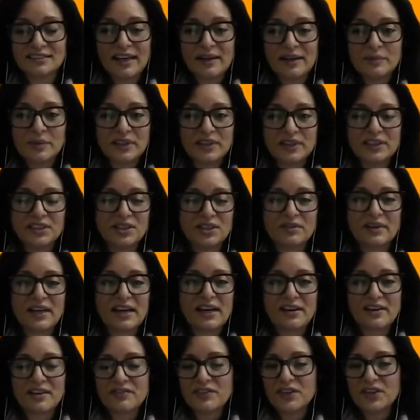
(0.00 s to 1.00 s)
I really don't
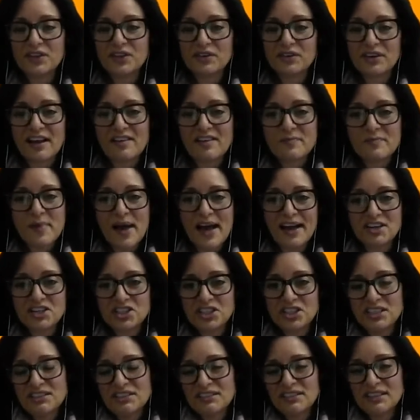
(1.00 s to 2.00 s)
care. If you don't have
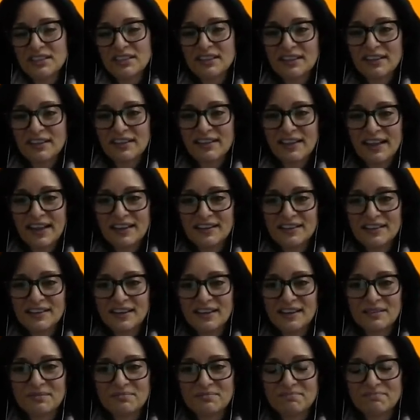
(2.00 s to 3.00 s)
passion, then
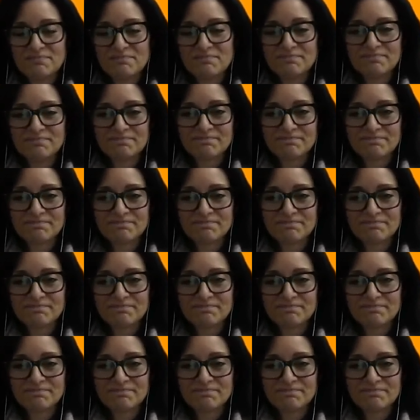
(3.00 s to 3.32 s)
I'm